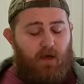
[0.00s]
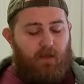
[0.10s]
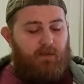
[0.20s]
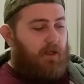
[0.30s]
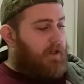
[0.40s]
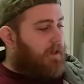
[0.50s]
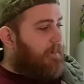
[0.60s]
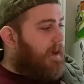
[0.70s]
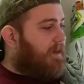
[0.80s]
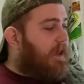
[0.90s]
talking
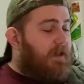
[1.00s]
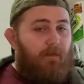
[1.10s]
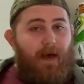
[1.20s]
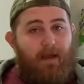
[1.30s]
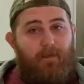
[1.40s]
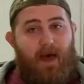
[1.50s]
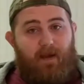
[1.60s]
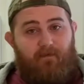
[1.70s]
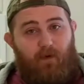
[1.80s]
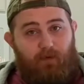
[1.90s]
about the
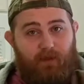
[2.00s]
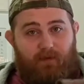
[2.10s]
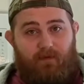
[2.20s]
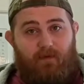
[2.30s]
backpack of holding,